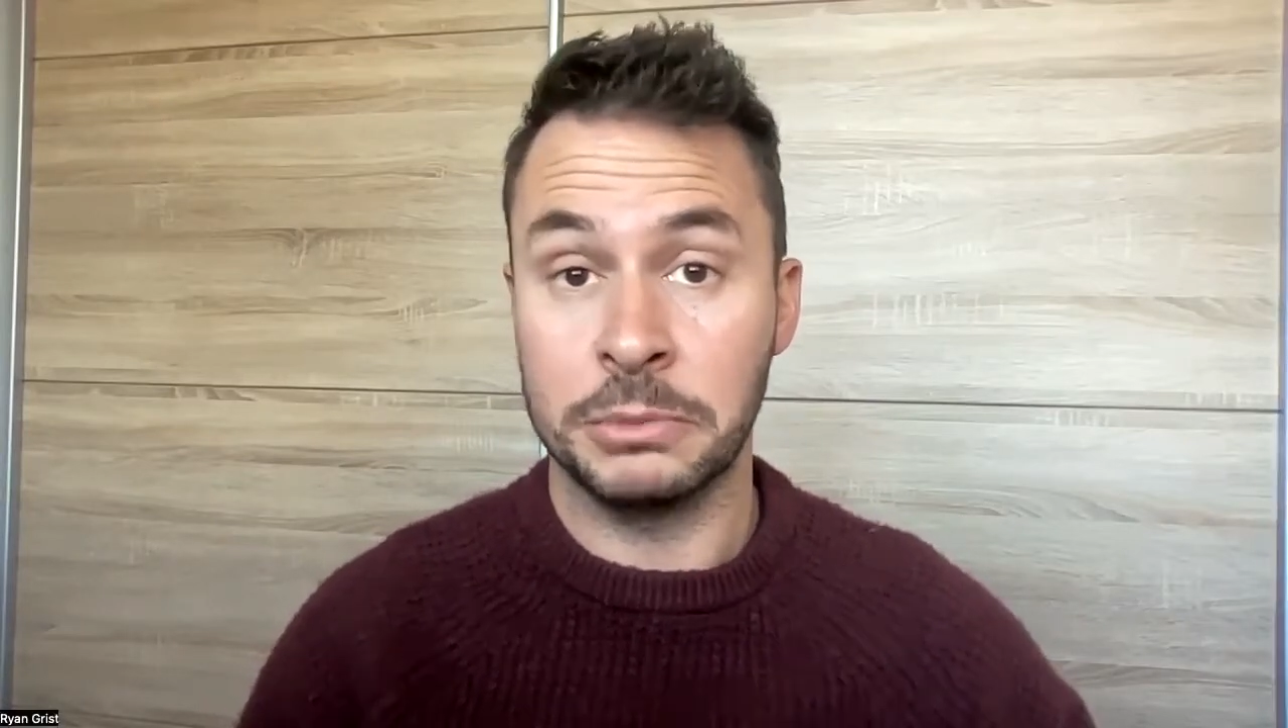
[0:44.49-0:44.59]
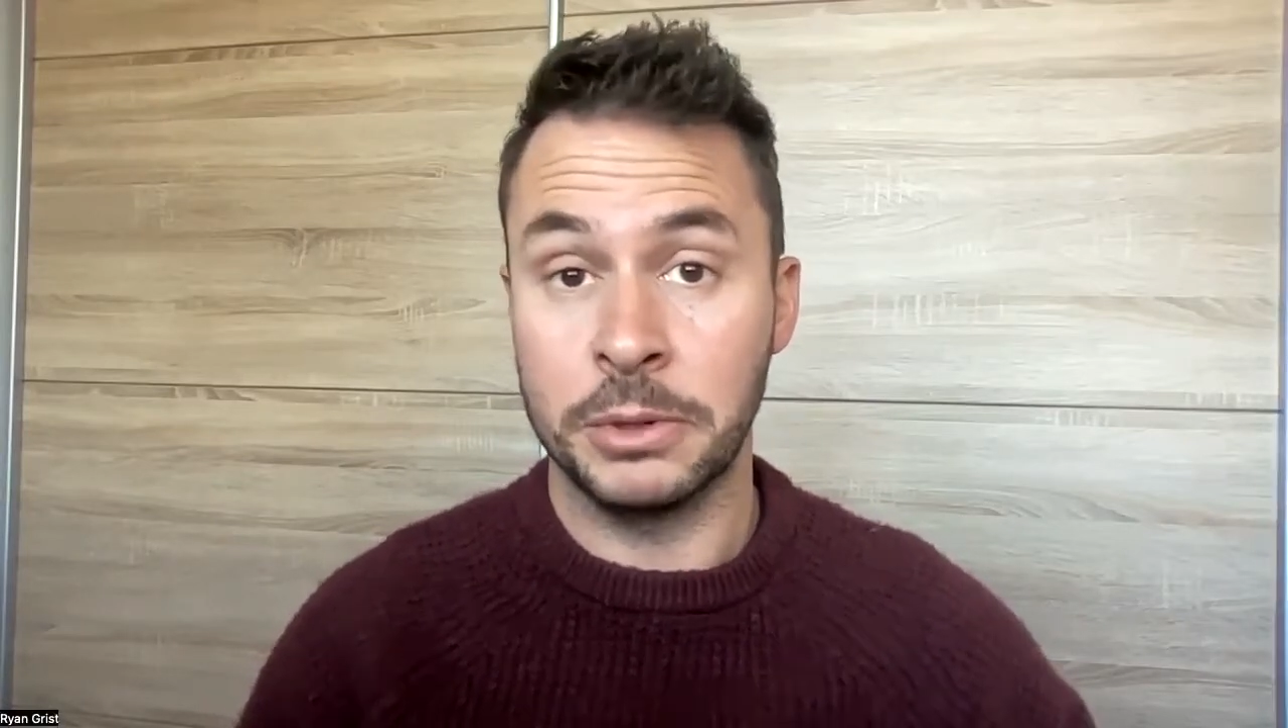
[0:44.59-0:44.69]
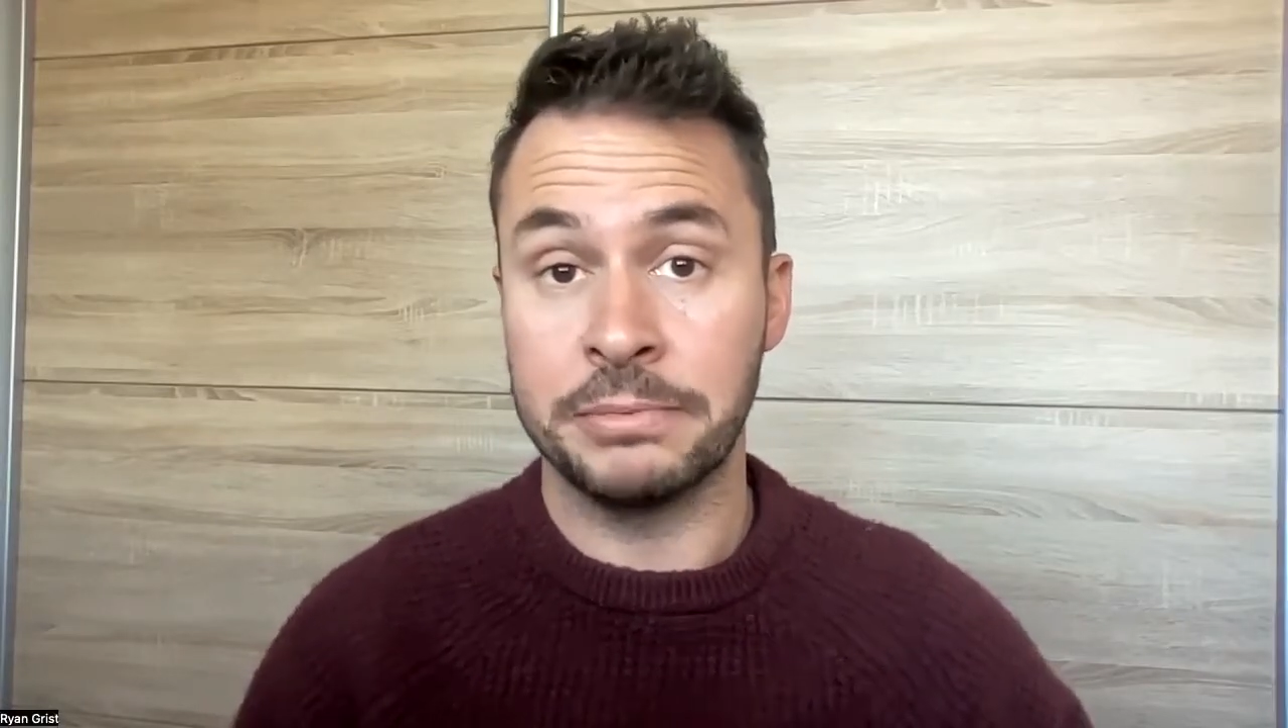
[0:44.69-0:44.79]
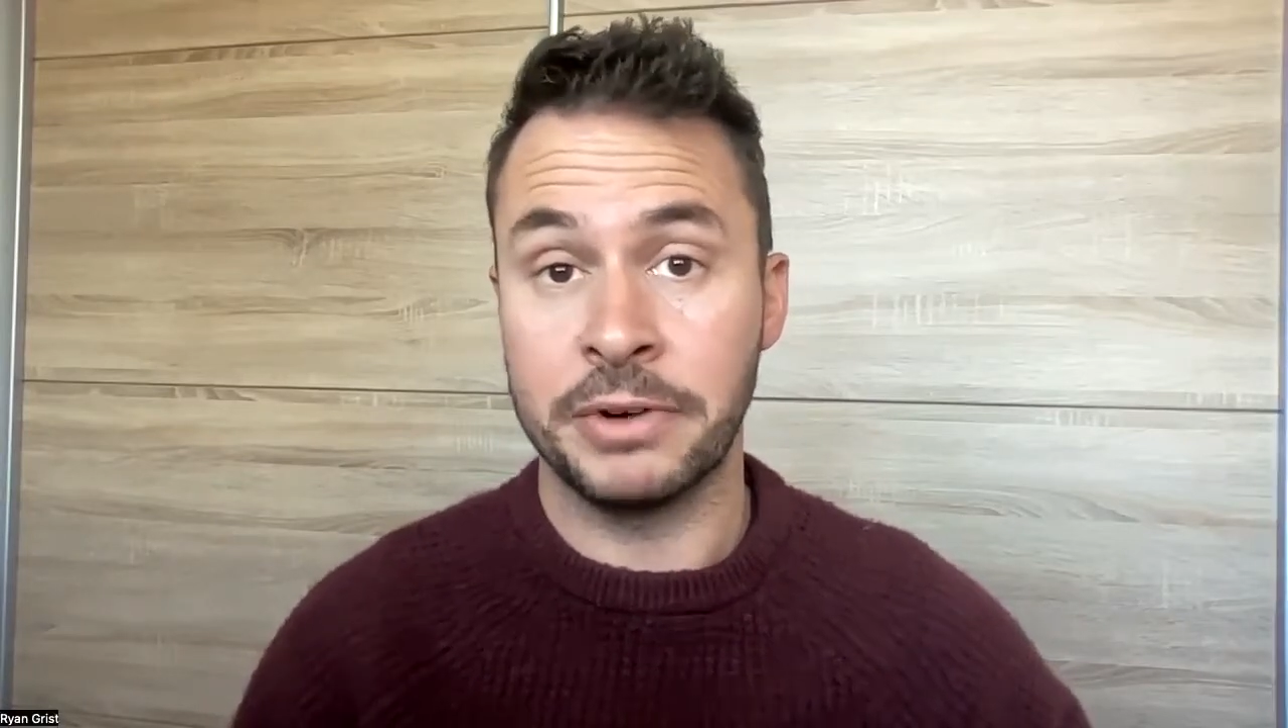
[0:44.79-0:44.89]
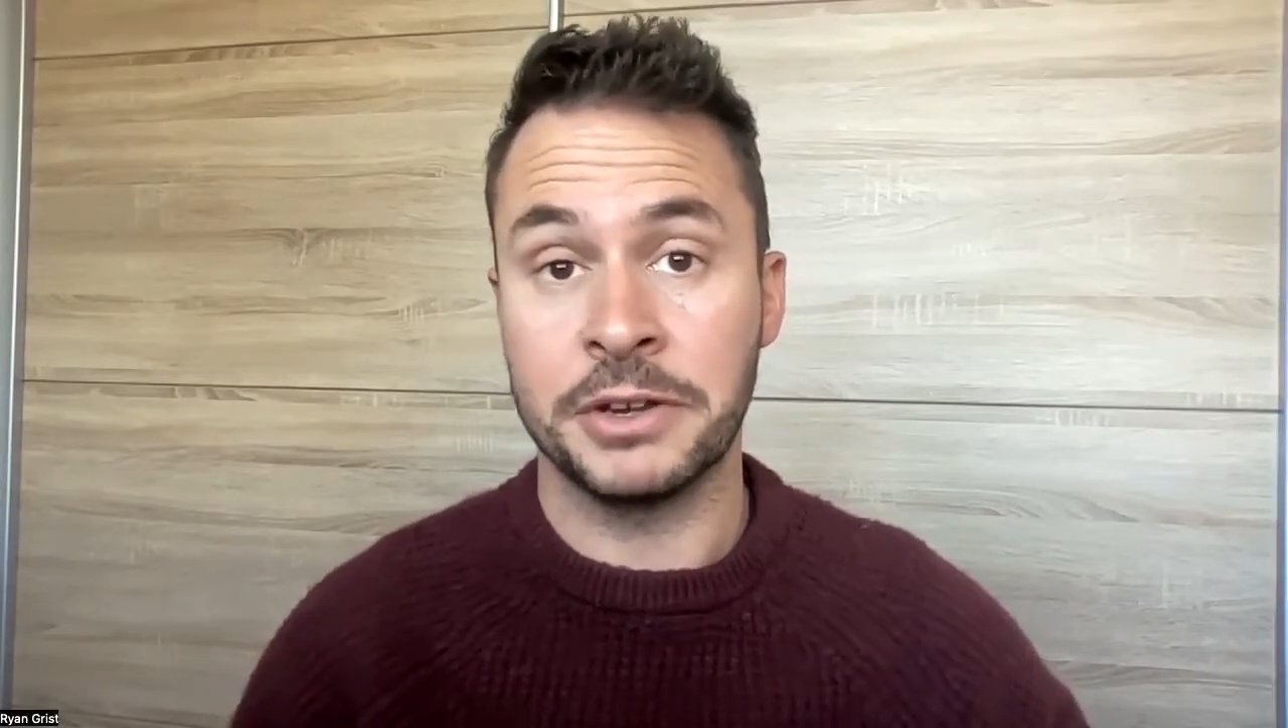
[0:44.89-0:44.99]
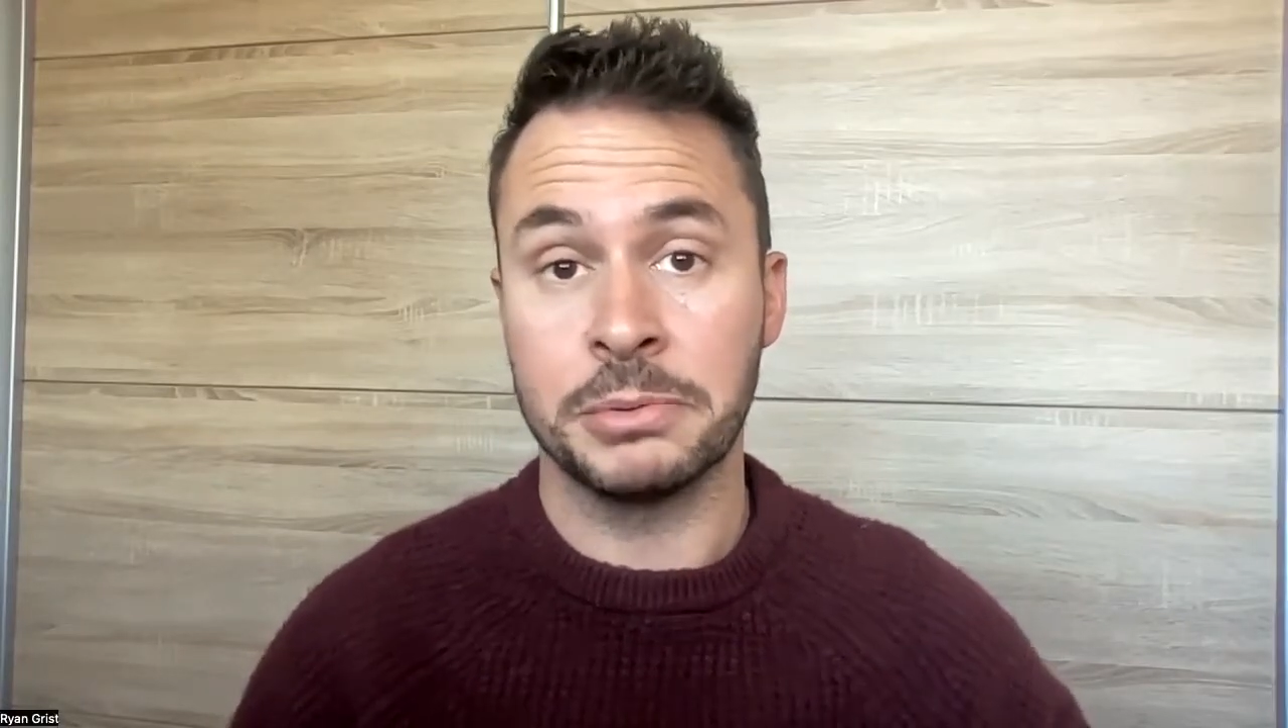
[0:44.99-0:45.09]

WordPress,